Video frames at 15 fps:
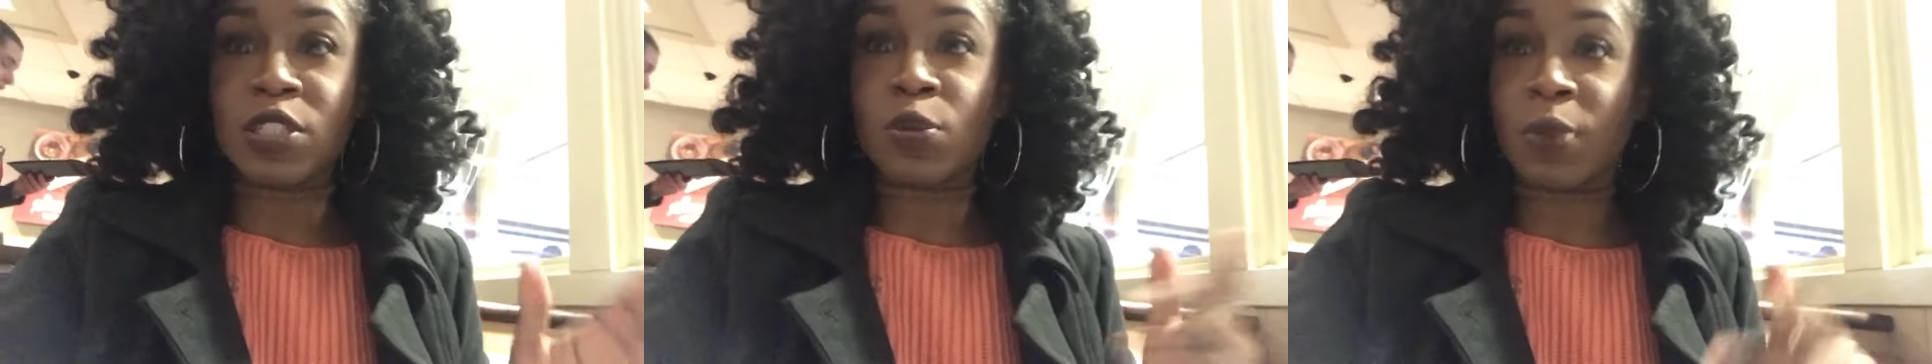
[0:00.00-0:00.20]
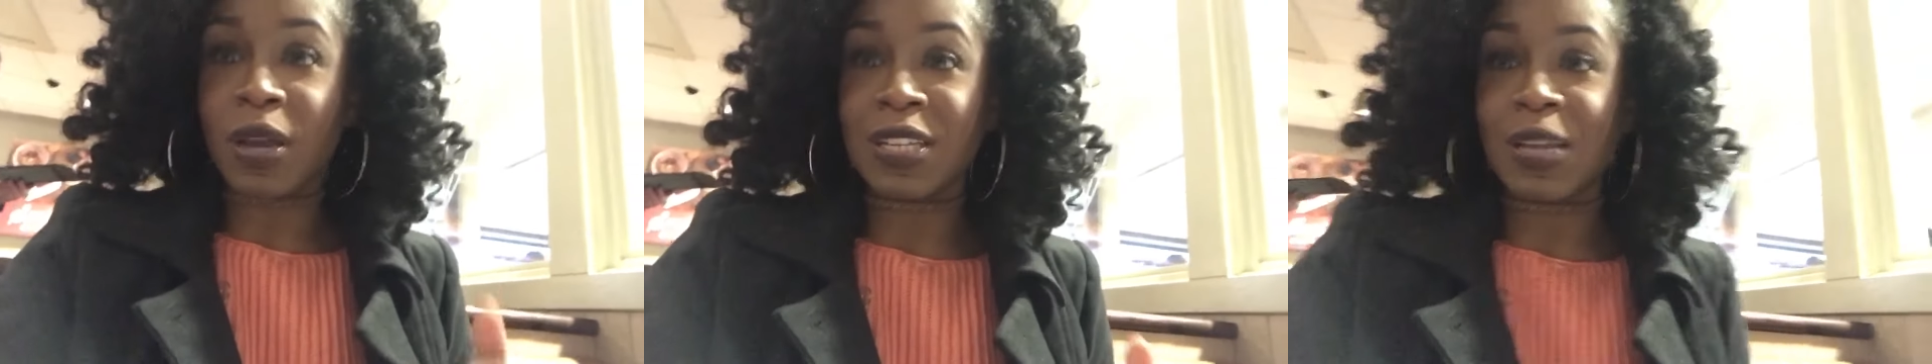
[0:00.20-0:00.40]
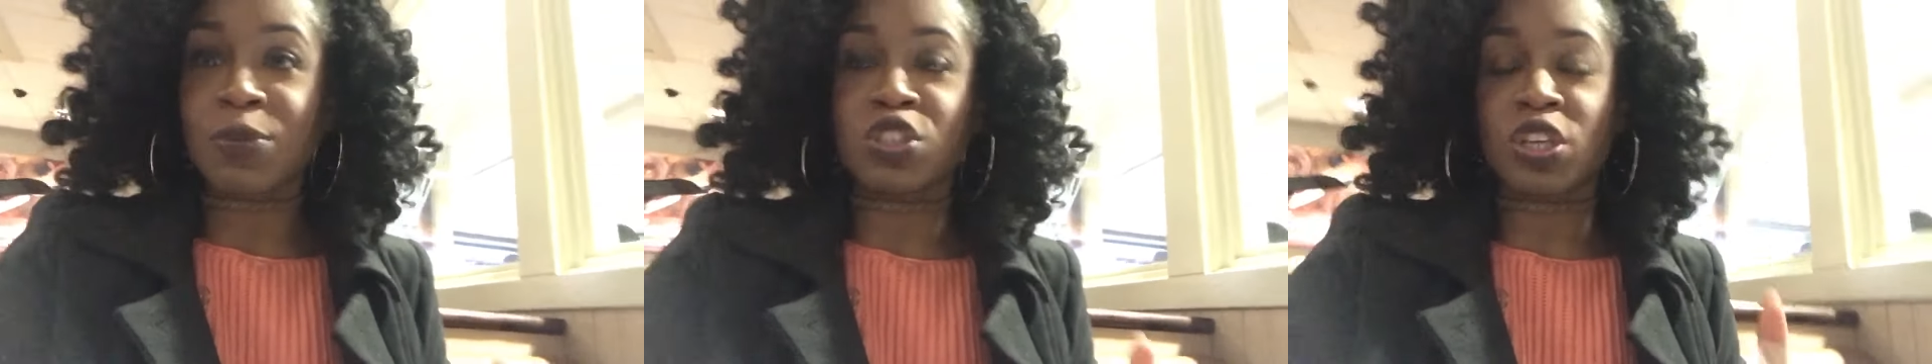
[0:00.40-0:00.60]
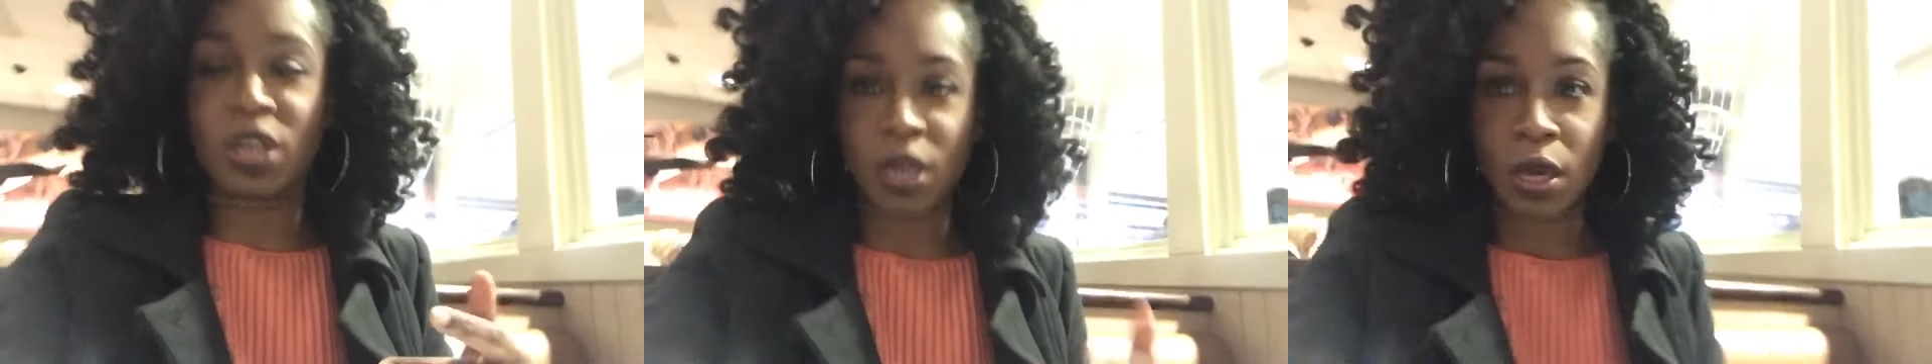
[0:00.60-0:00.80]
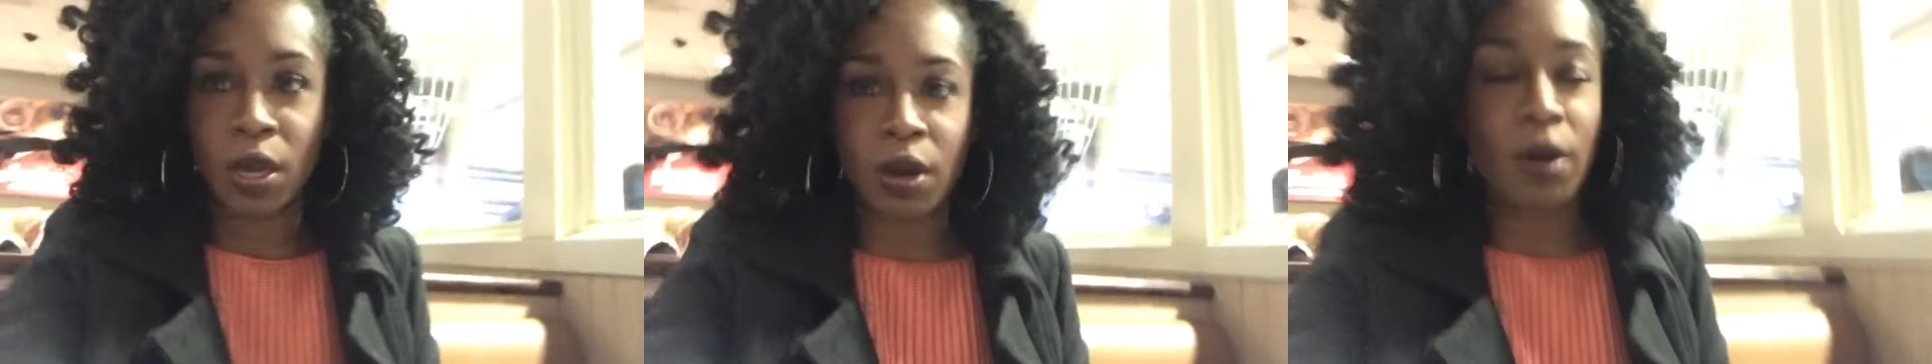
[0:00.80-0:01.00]
So by the time she
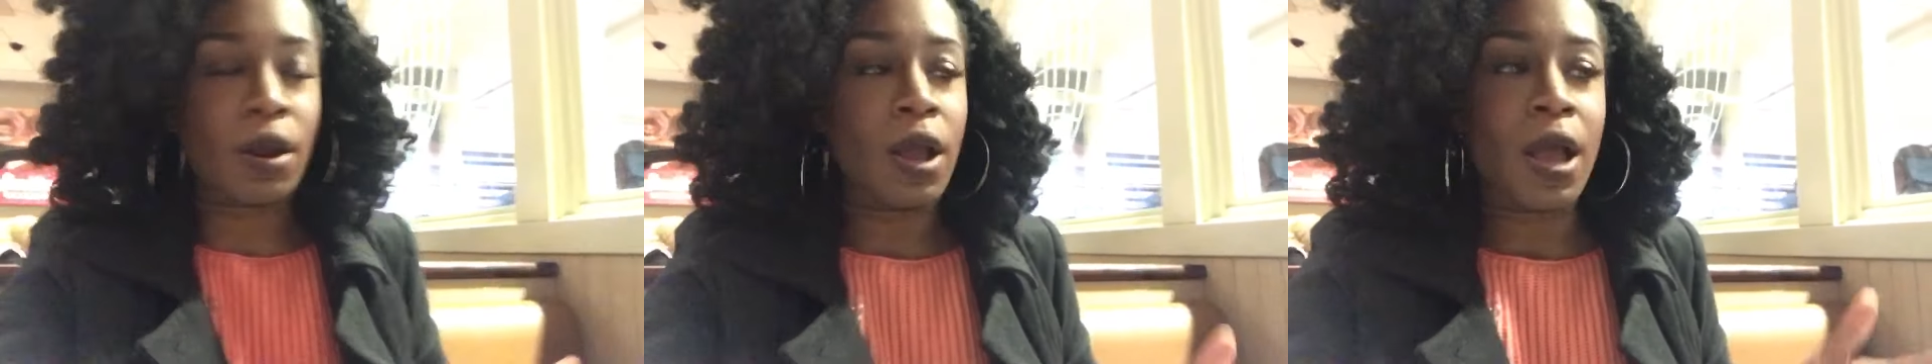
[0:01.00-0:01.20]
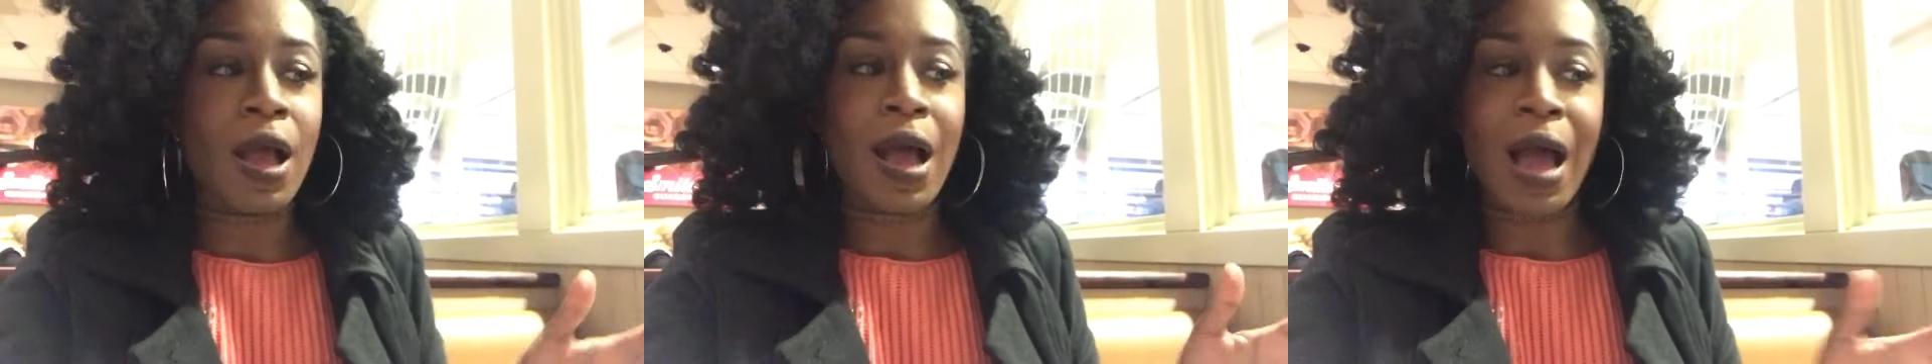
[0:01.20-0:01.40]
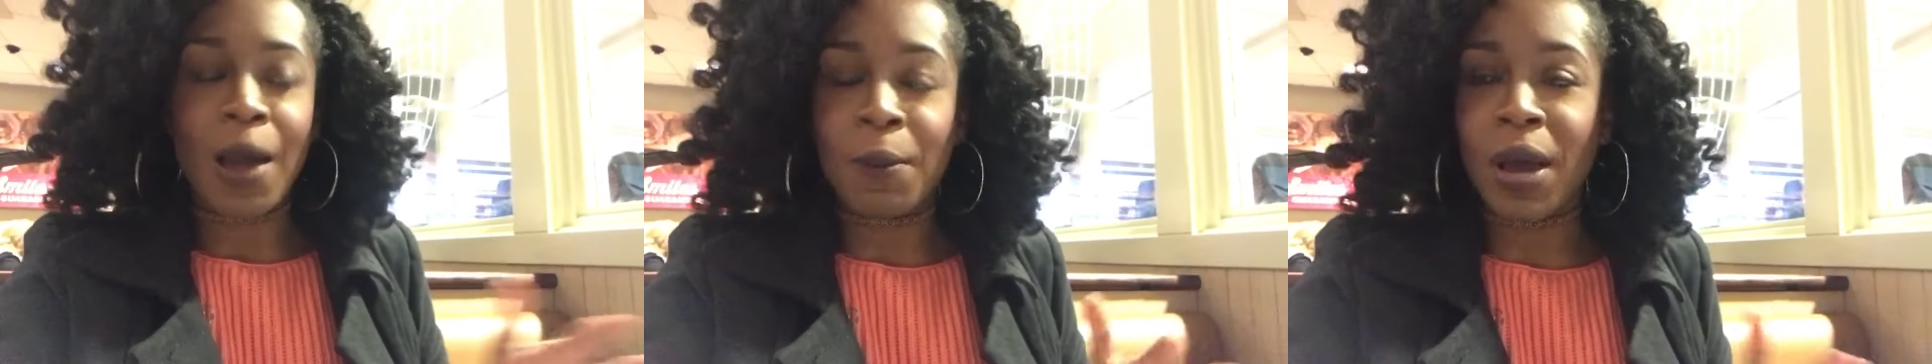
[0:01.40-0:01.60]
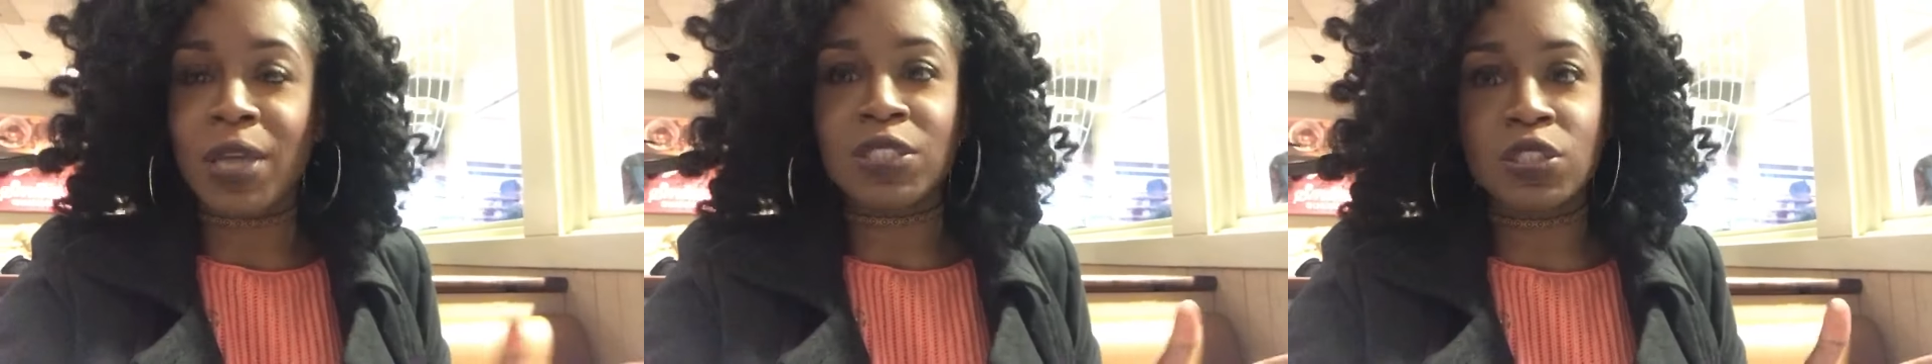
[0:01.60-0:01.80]
get here, I'm